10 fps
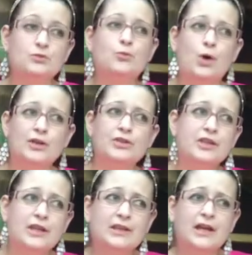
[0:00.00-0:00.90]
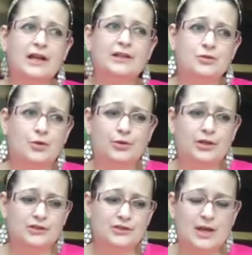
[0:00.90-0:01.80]
One thing that I
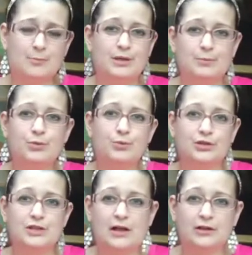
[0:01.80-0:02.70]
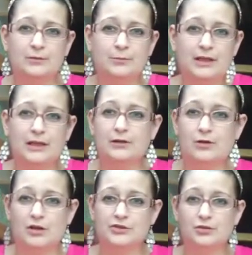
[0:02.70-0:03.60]
noticed that people were telling me,
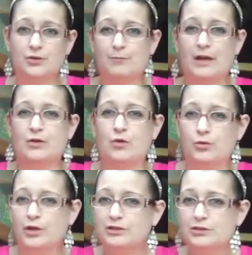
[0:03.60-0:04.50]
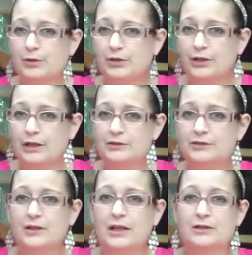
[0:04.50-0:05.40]
and also in my own
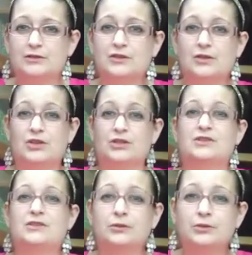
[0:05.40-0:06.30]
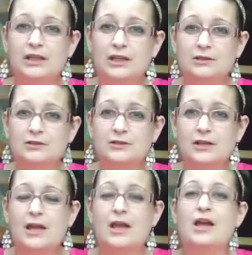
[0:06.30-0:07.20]
experience, is the
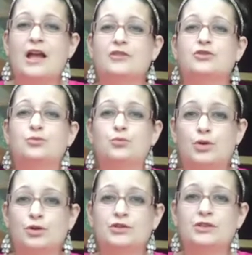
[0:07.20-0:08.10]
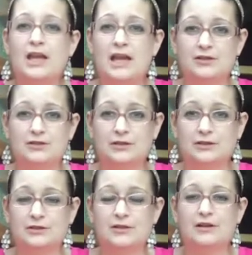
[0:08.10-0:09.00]
silkies had the worst
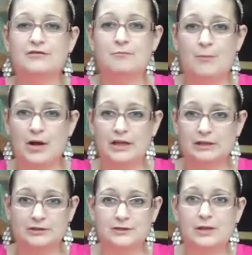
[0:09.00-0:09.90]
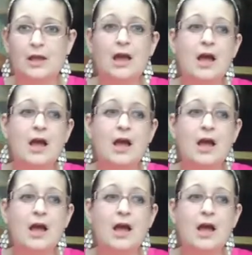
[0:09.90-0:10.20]
cases of mites.